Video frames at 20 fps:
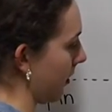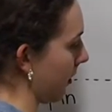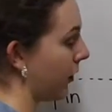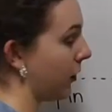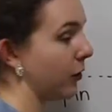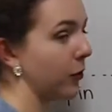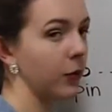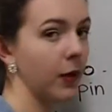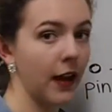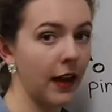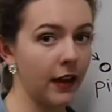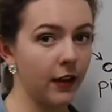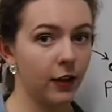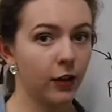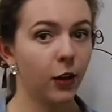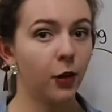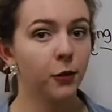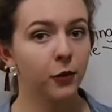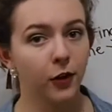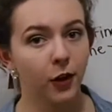to a
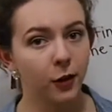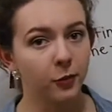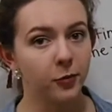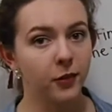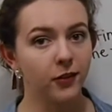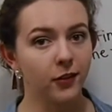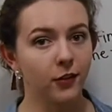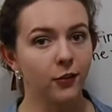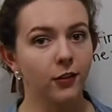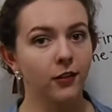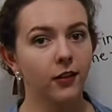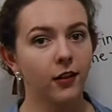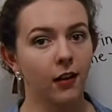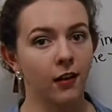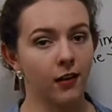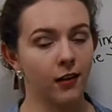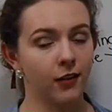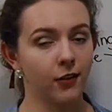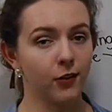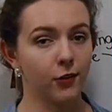close haul position
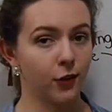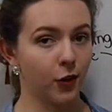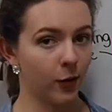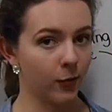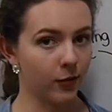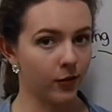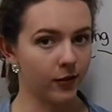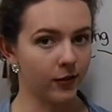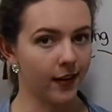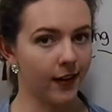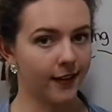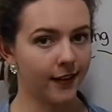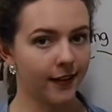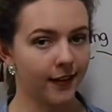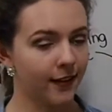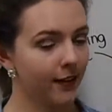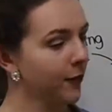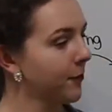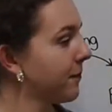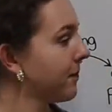on starboard tack
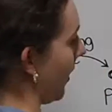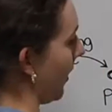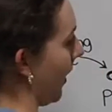here.